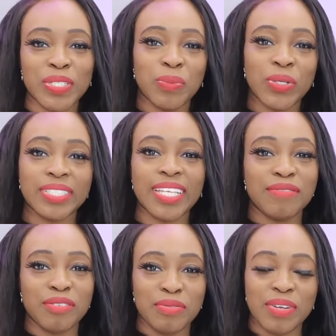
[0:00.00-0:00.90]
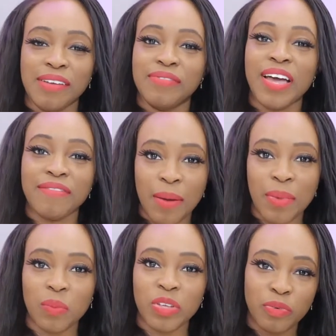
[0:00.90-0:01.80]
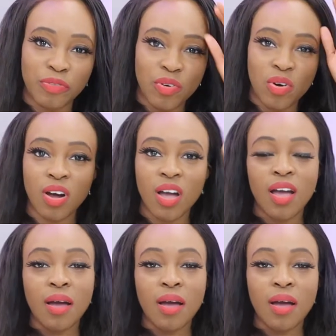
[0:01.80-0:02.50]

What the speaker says: points that I've come up with before,